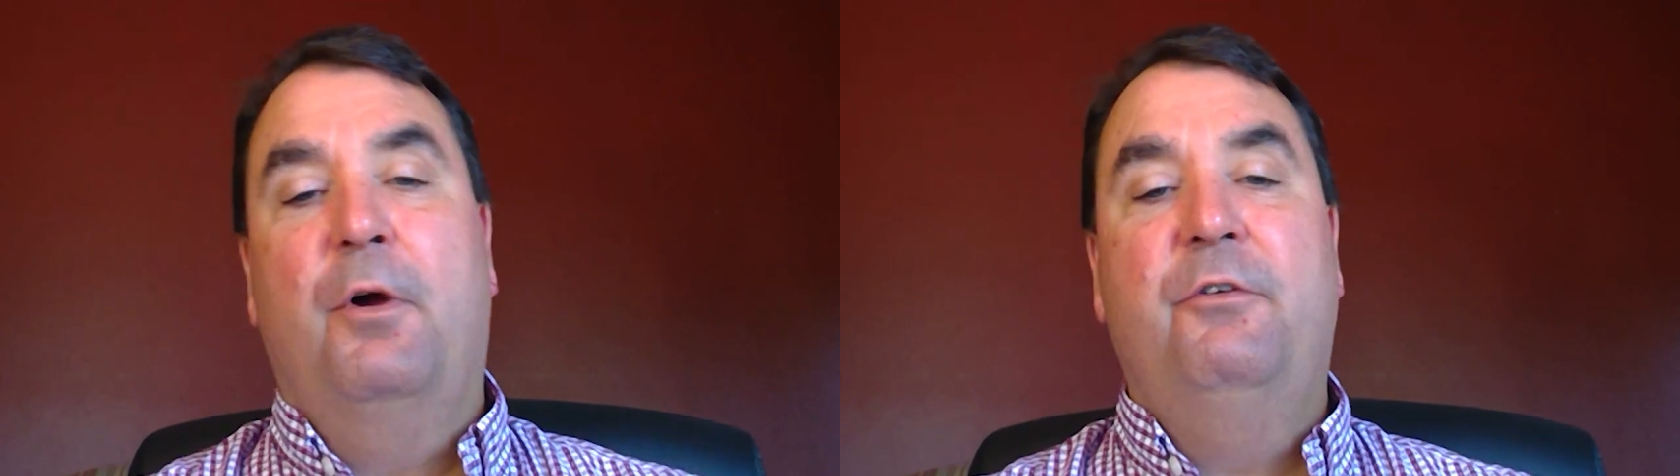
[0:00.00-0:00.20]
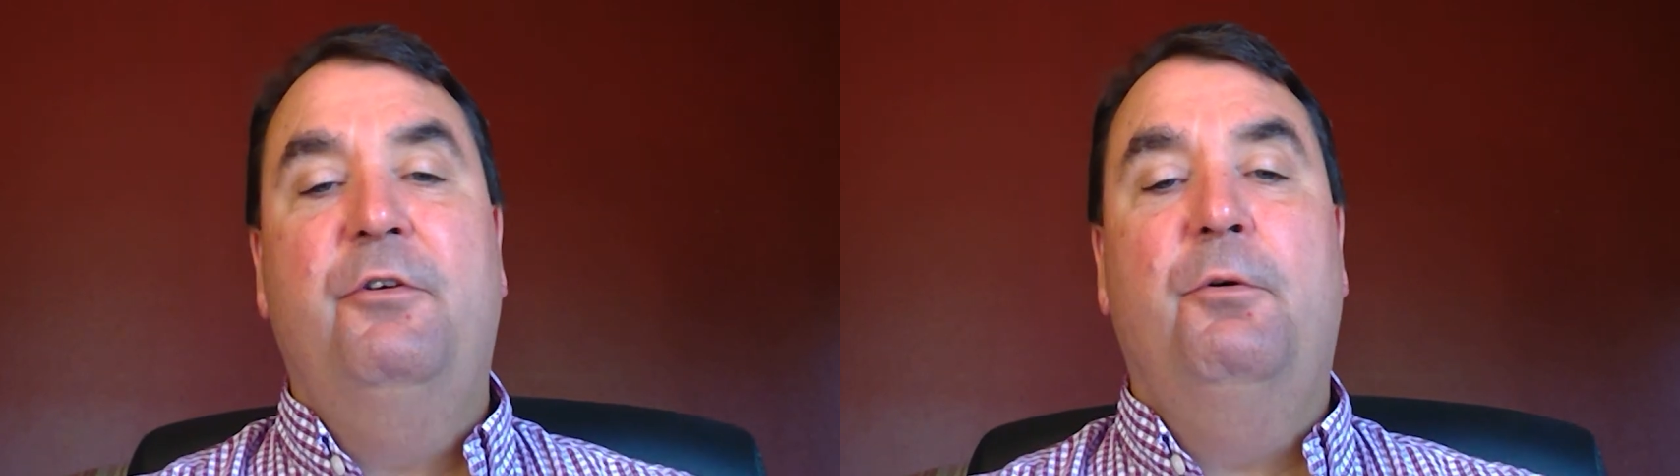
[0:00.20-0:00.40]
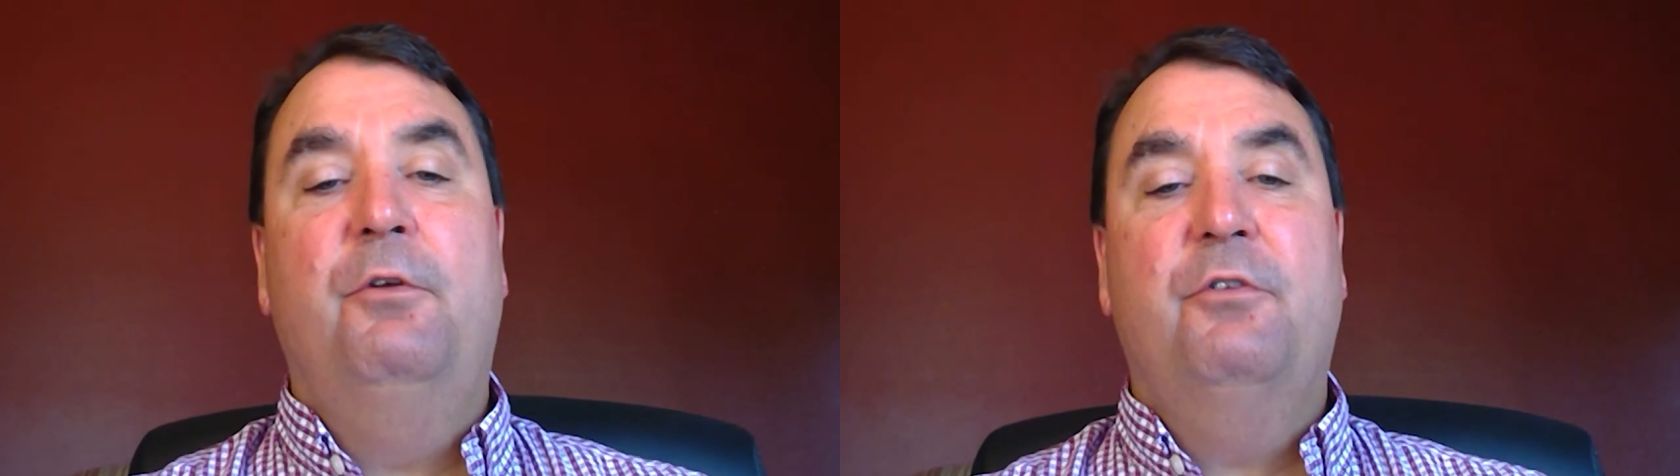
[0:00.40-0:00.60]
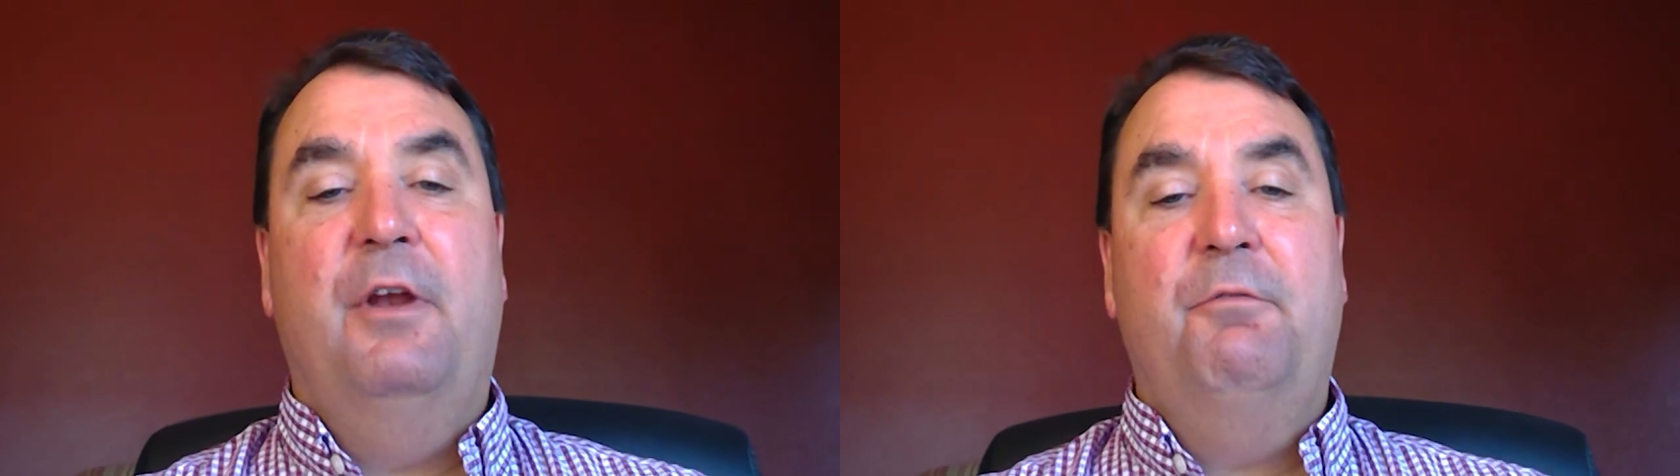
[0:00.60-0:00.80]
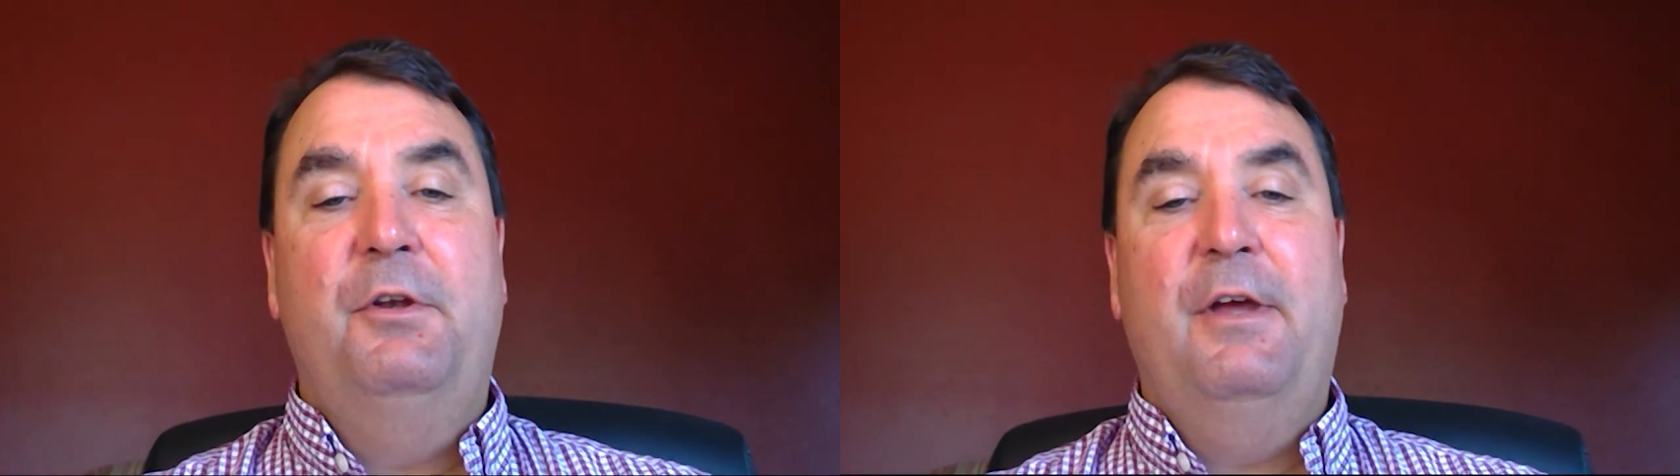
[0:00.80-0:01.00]
joy to you
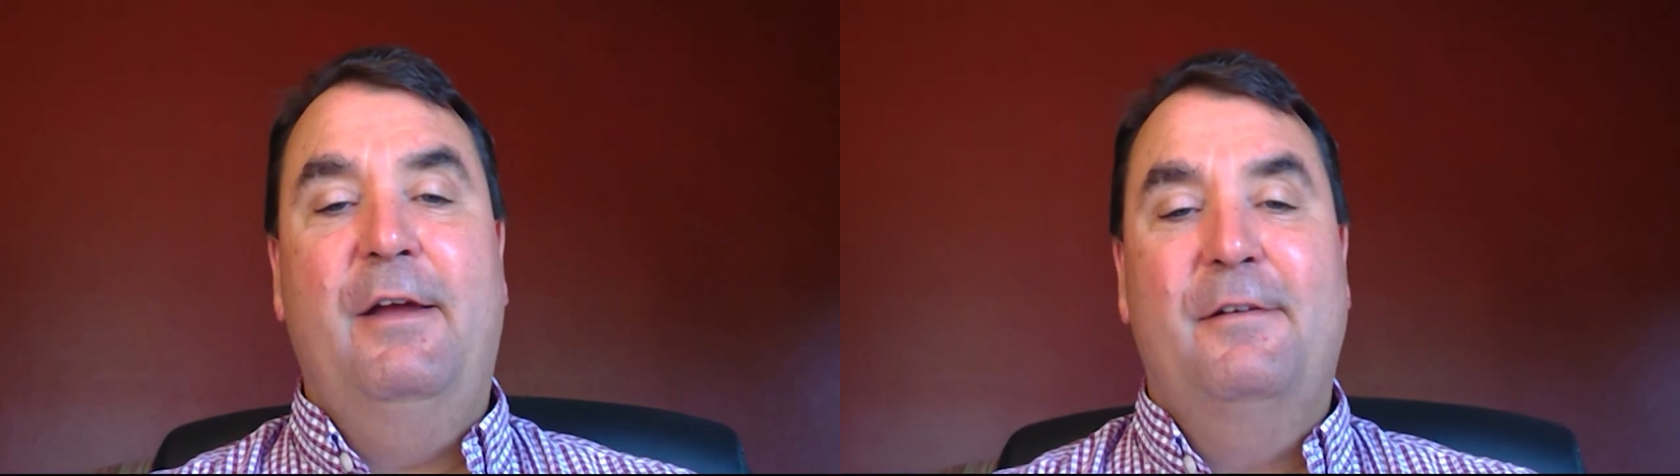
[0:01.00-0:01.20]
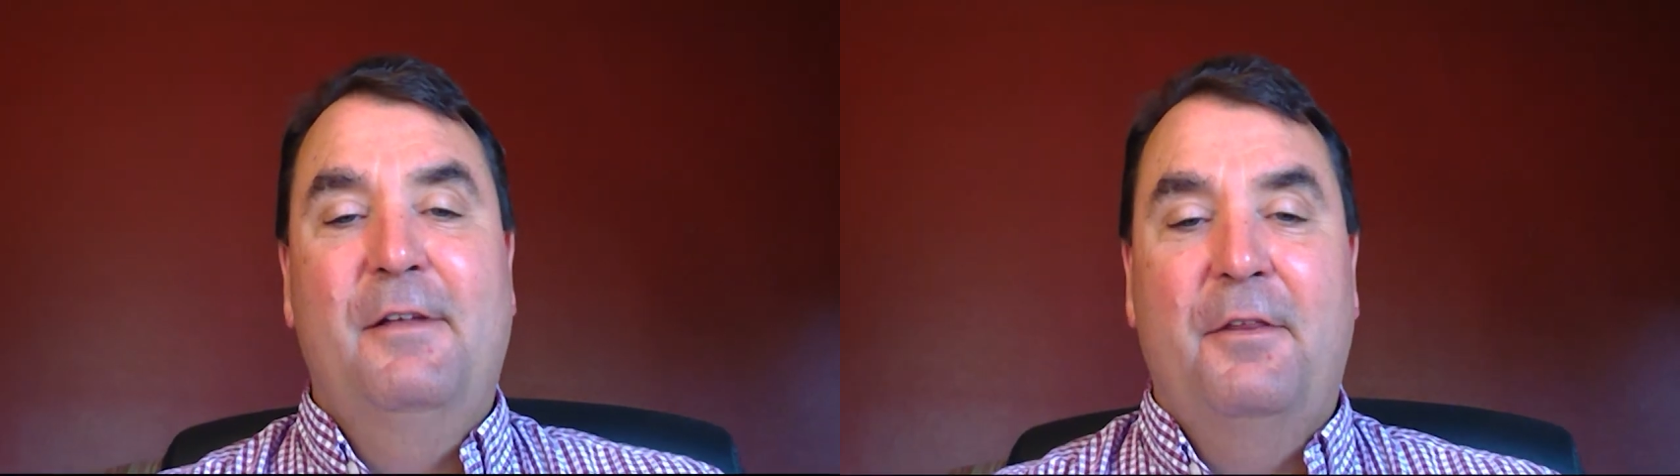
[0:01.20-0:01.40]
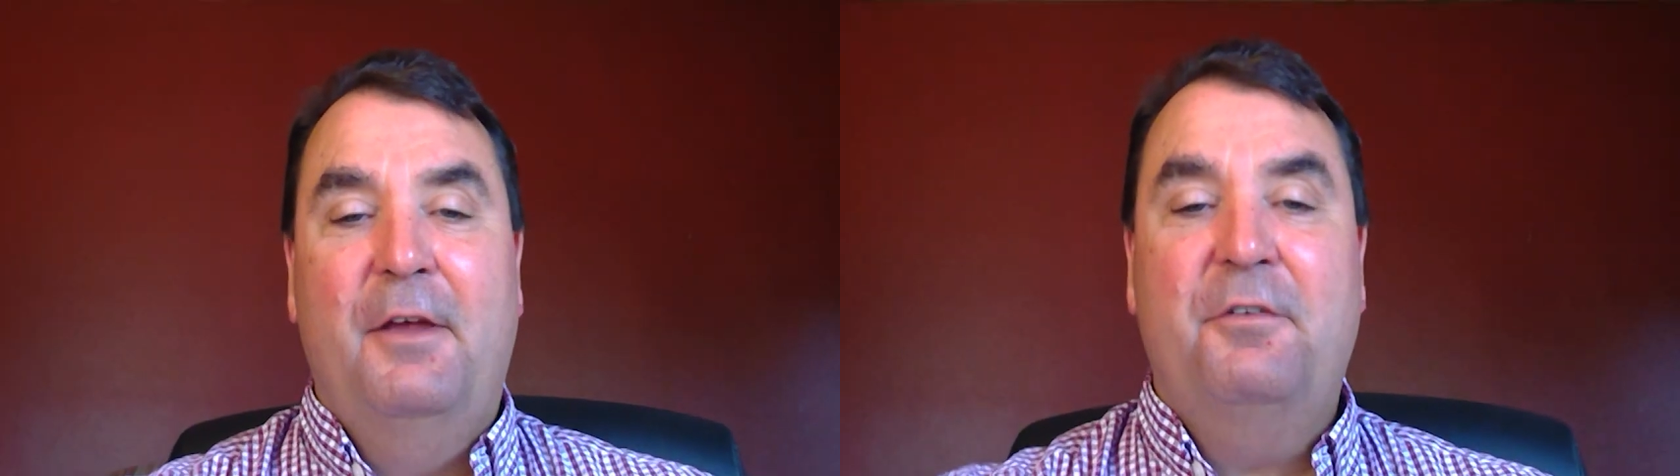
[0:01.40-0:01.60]
each and every day.